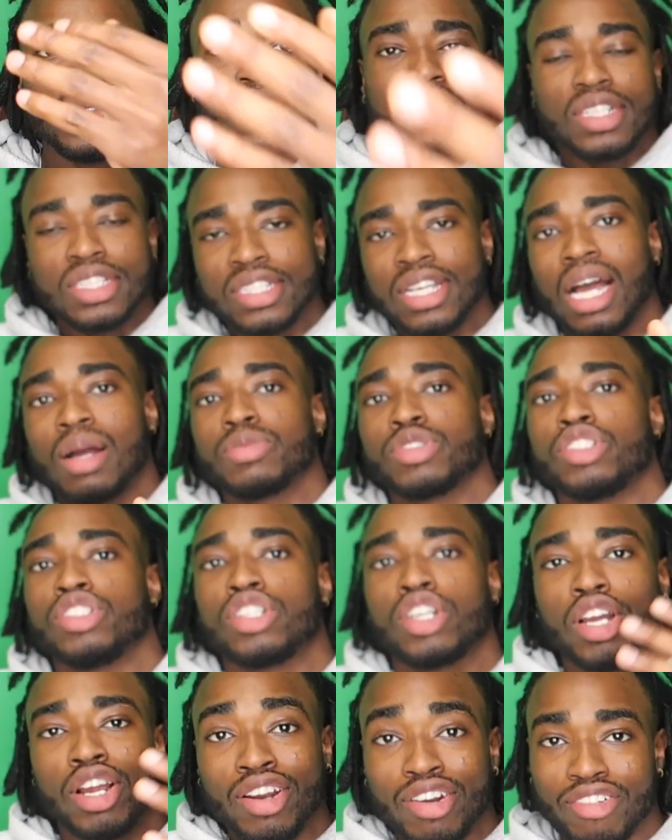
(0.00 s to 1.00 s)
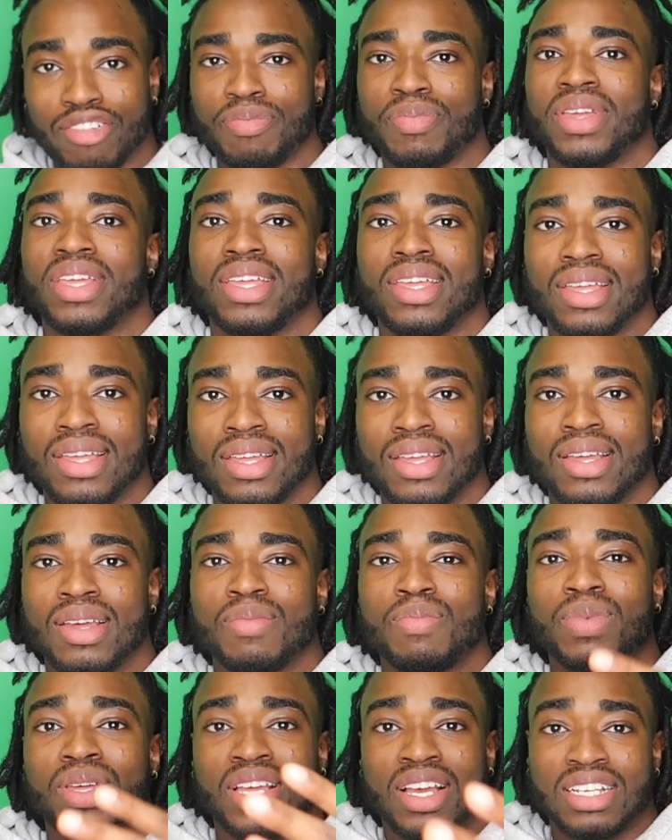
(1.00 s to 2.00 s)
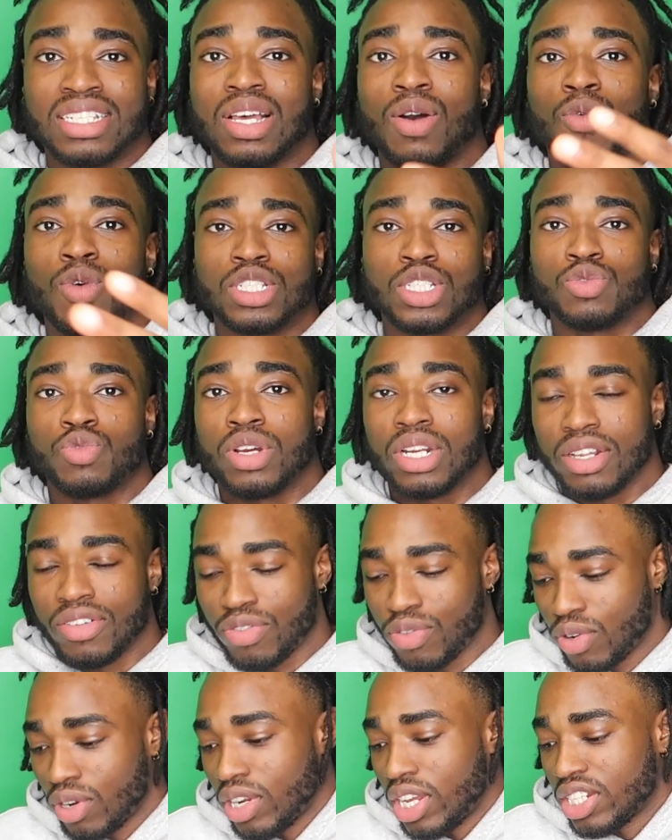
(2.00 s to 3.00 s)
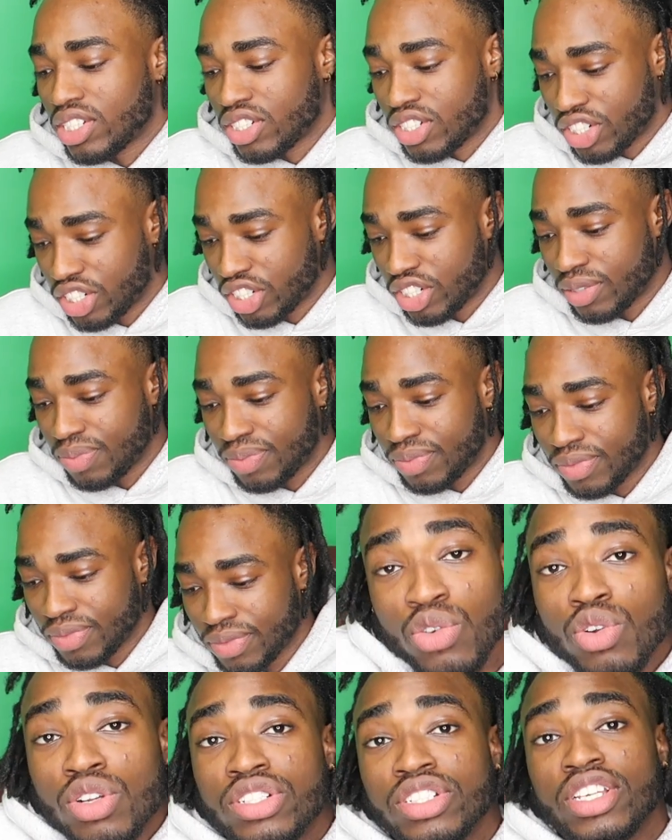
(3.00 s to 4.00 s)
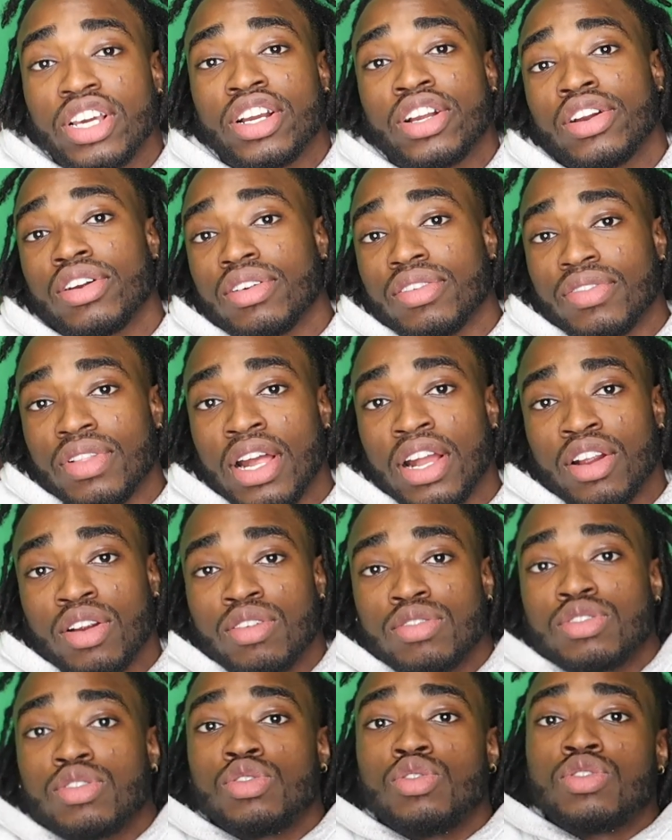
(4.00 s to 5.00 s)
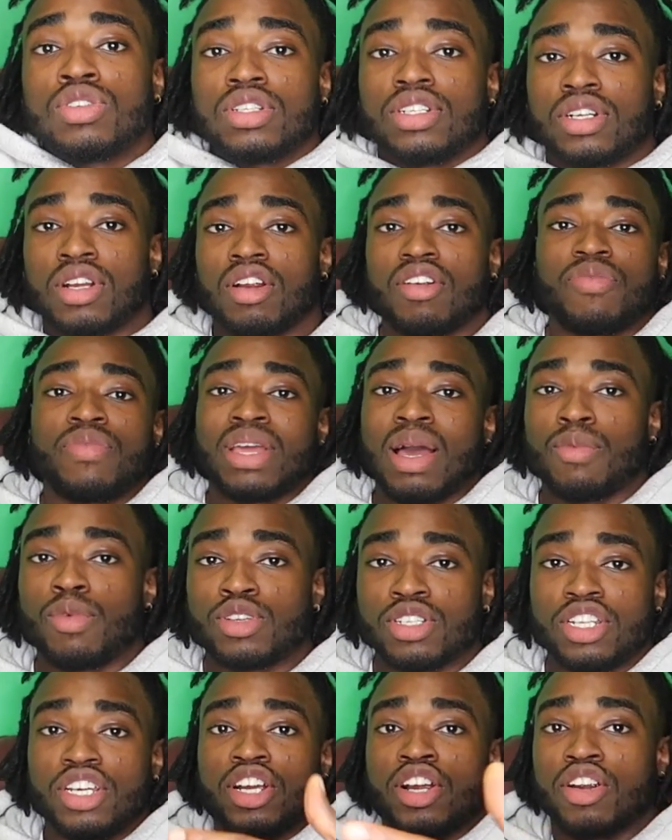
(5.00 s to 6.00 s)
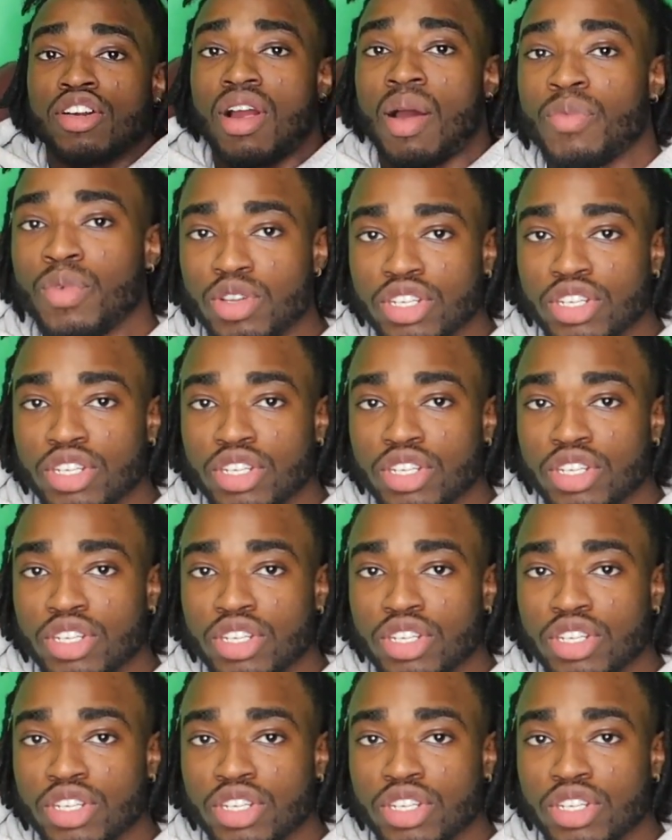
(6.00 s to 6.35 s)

The time she curved me because I wasn't ready for a relationship. I don't usually get curved. Like girls don't usually curve me. I'm usually the curver.